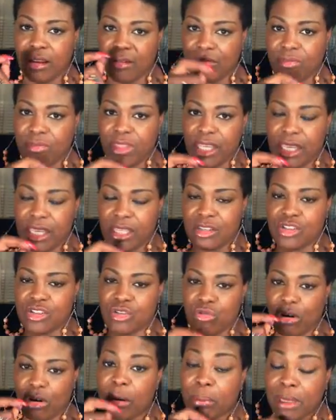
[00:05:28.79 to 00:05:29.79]
the
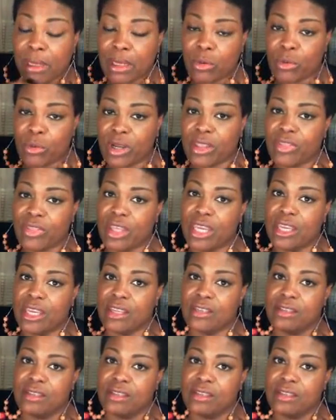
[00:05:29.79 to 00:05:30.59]
scrubbing with